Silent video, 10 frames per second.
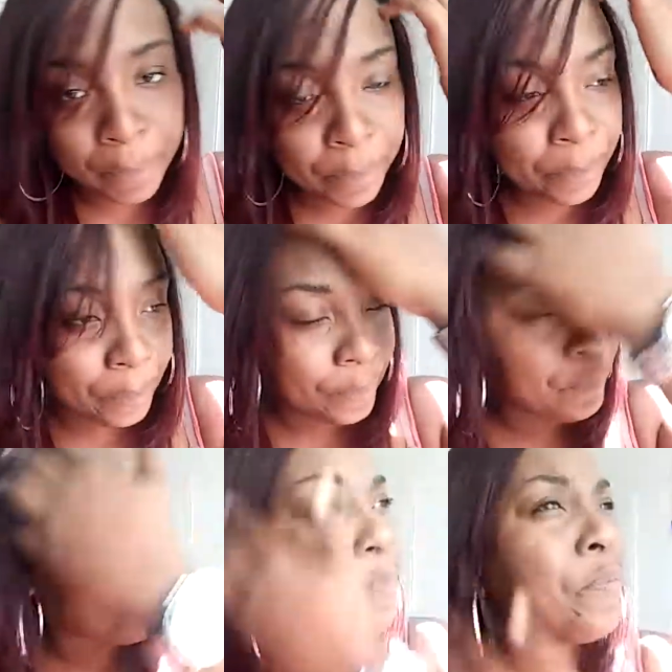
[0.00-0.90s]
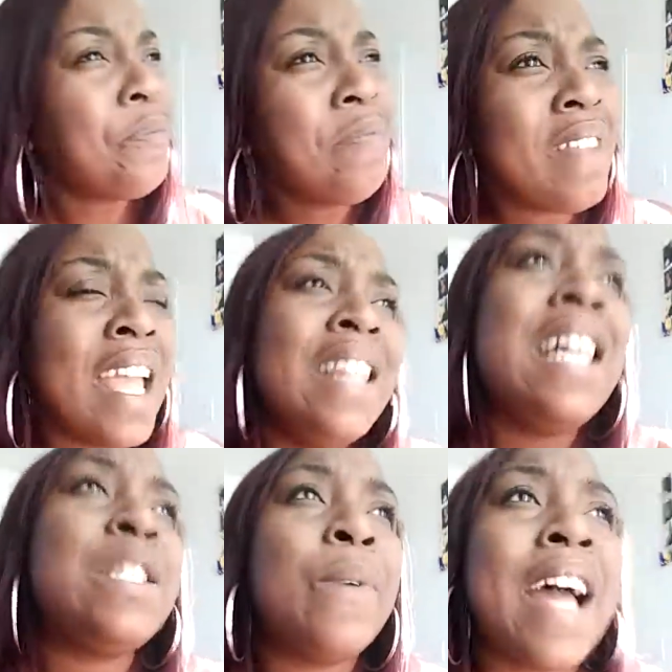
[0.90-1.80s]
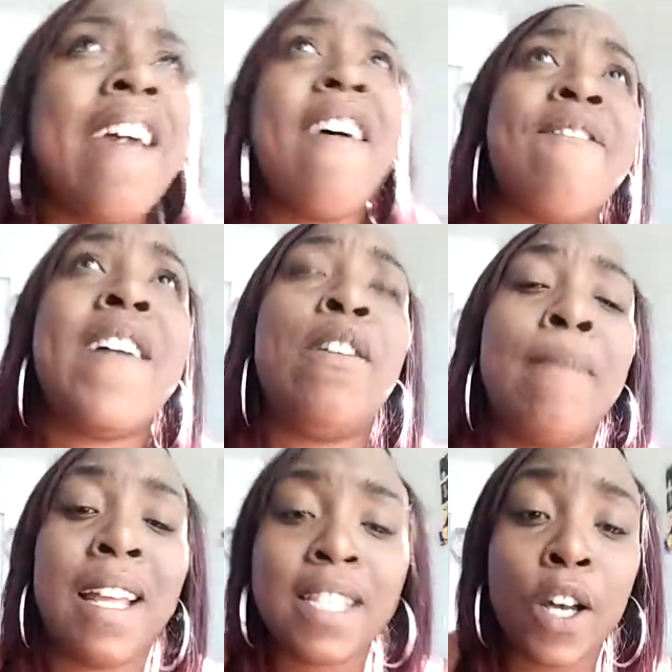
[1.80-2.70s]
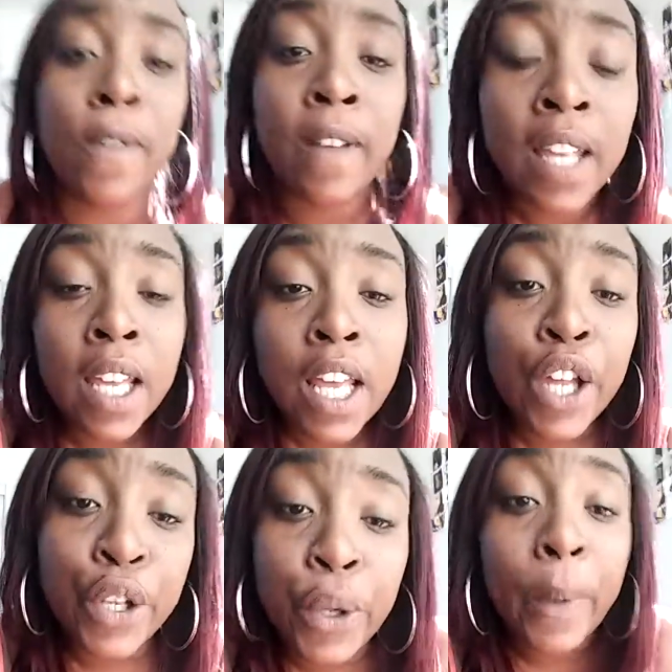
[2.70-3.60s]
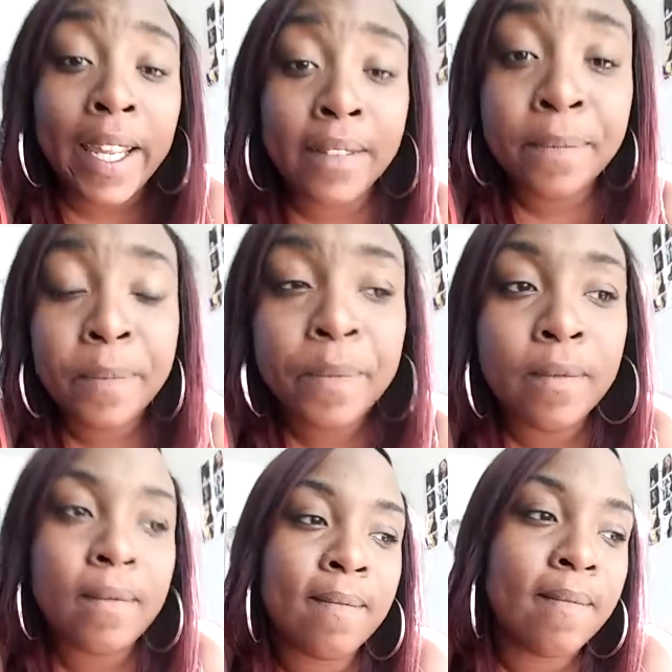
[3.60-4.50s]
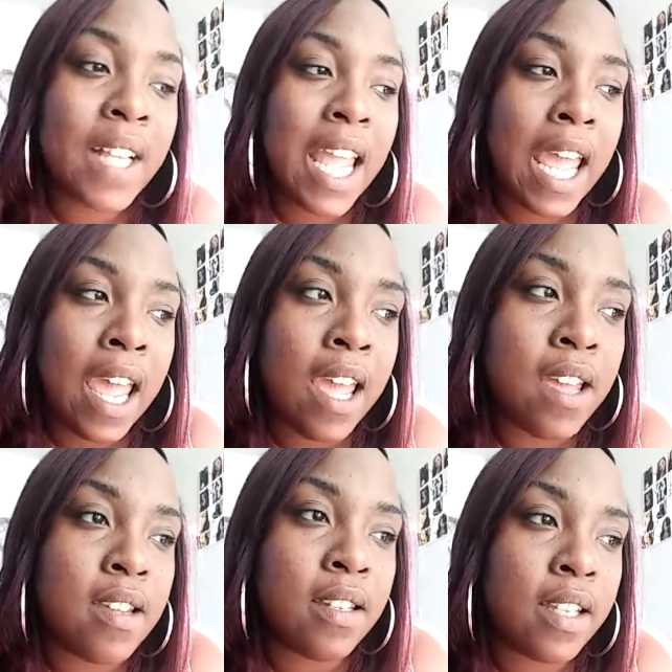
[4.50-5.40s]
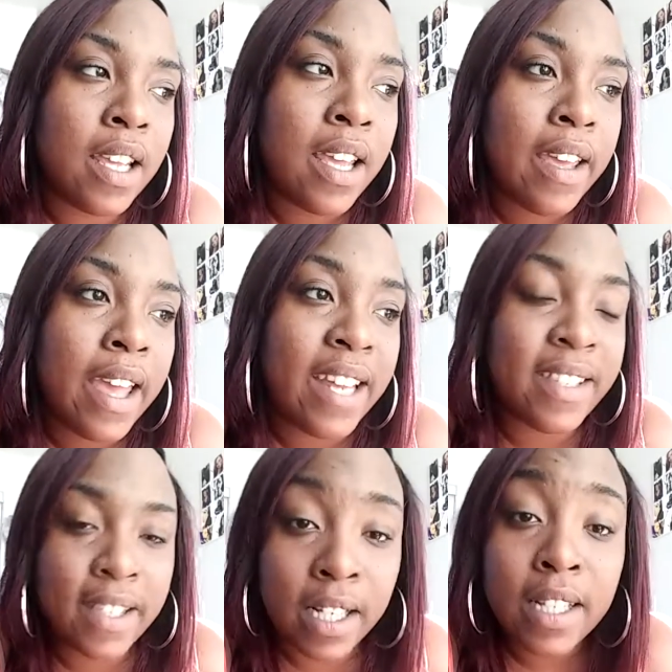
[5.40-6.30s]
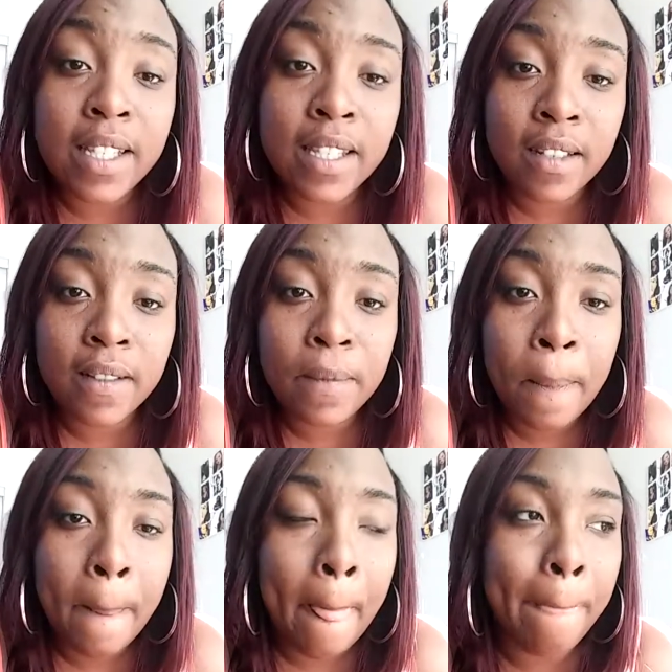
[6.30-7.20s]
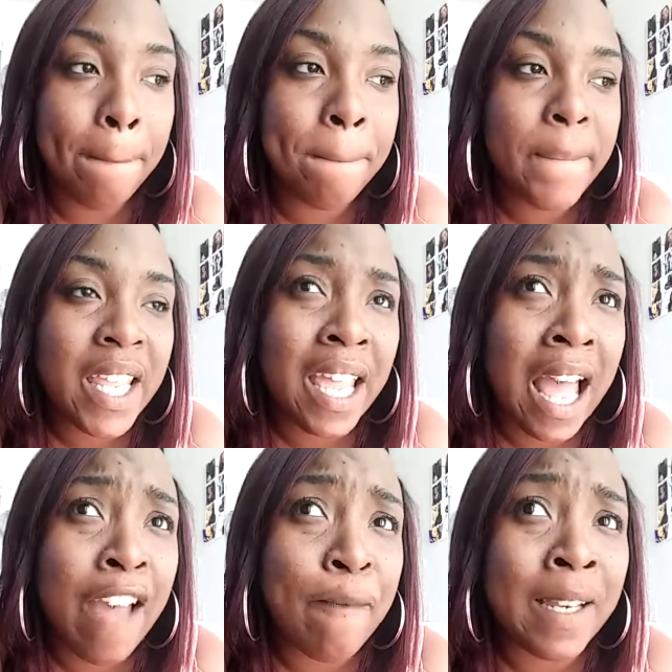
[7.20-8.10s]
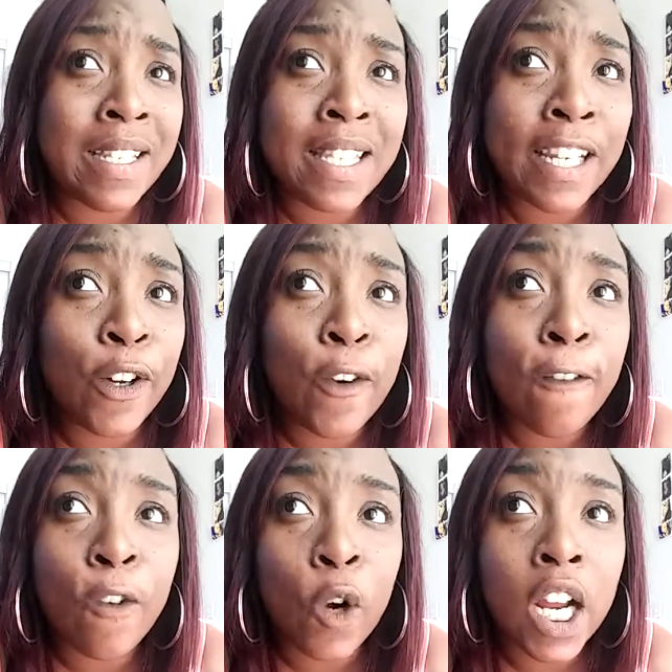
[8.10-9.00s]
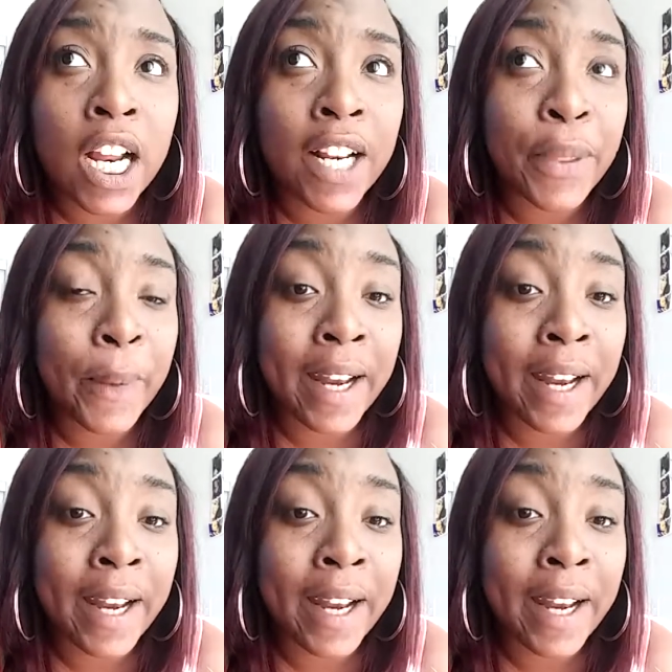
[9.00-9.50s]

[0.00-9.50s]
and that's what I have found myself doing. And it sucks. I've been single for three and a